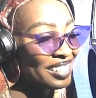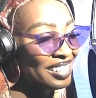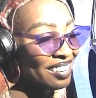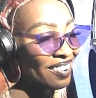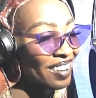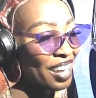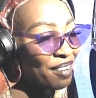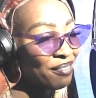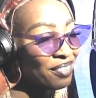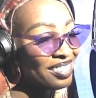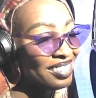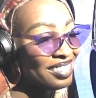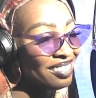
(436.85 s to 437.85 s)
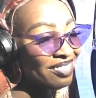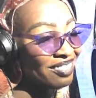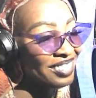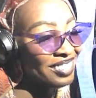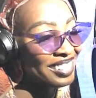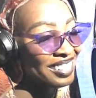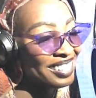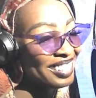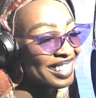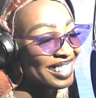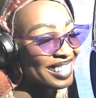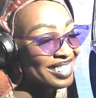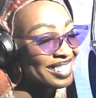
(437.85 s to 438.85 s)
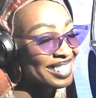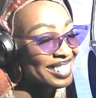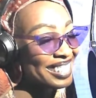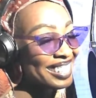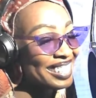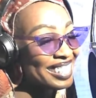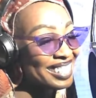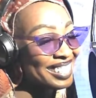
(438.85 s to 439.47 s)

So happy solar return, Leo, sis.